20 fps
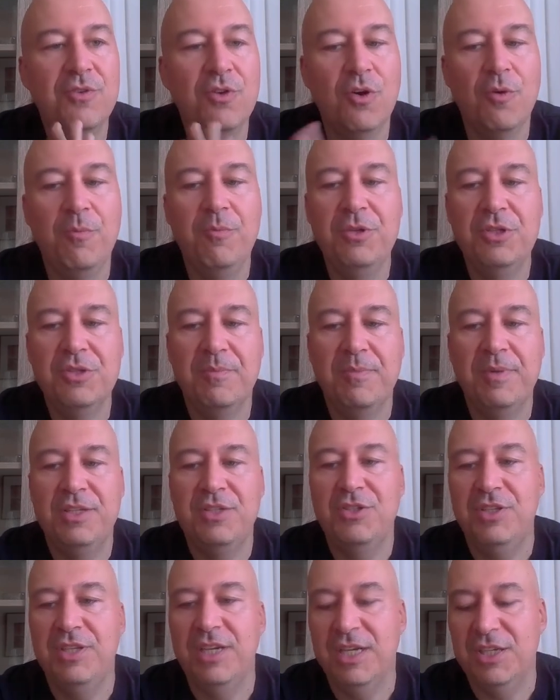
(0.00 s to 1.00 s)
go bishop
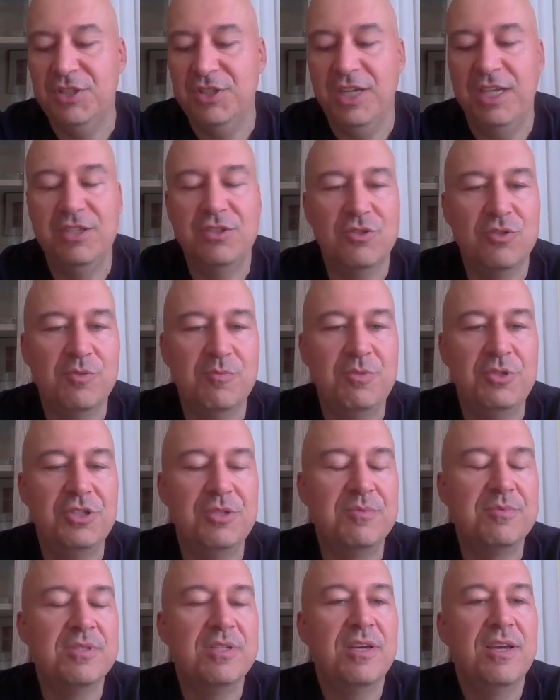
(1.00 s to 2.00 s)
h3, exchange those
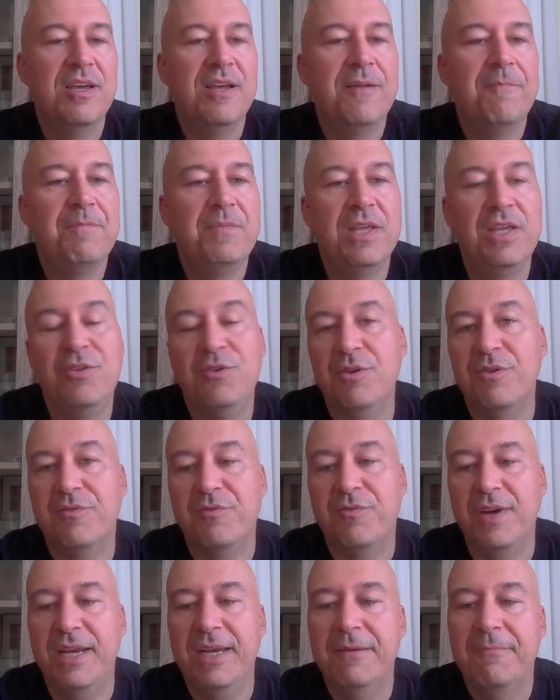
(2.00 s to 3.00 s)
bishops, and you're
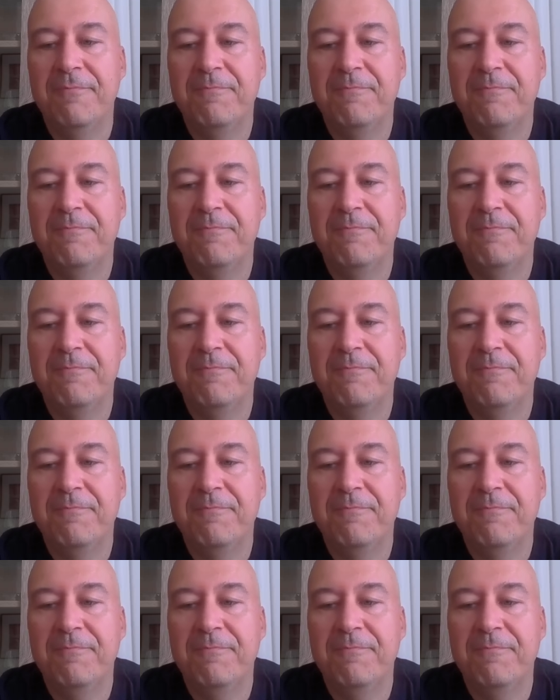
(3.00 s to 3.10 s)
fine.